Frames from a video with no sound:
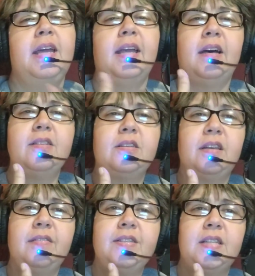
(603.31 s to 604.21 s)
And also
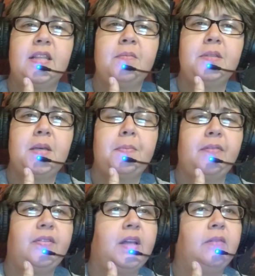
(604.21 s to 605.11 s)
give thumbs up
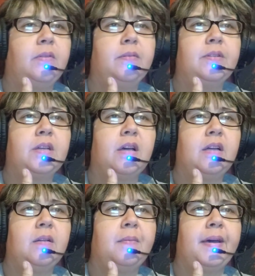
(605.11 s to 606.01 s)
if you like what we're
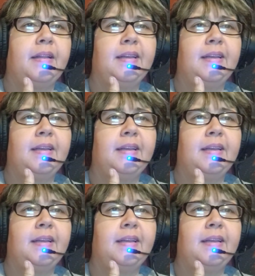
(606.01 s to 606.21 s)
talking about.